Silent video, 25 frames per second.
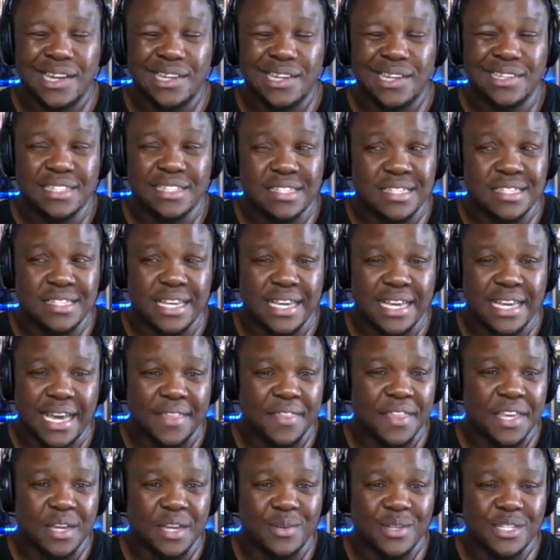Let's say, I
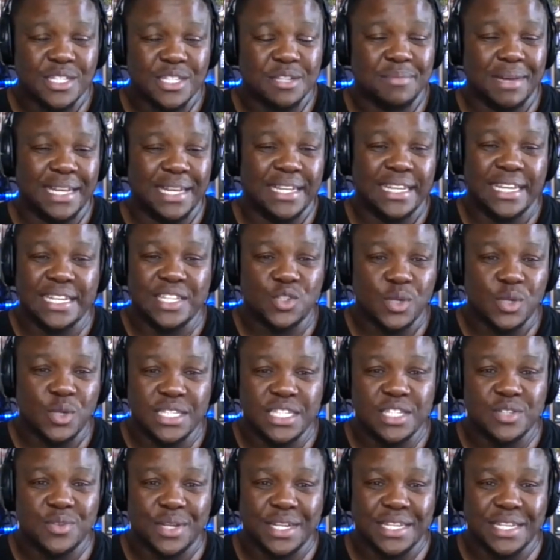think I was in my late
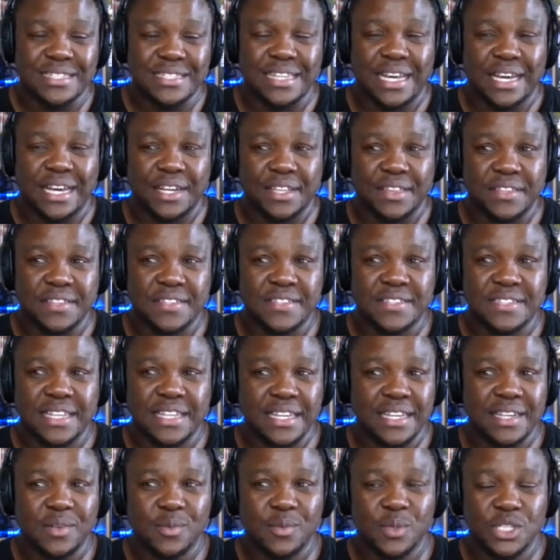20s when I started this
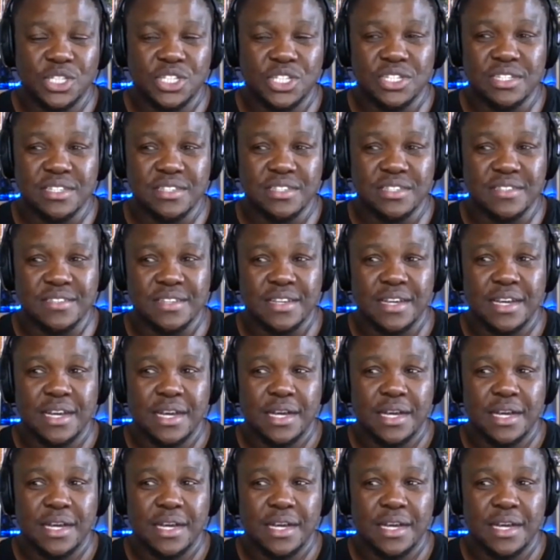thing, which is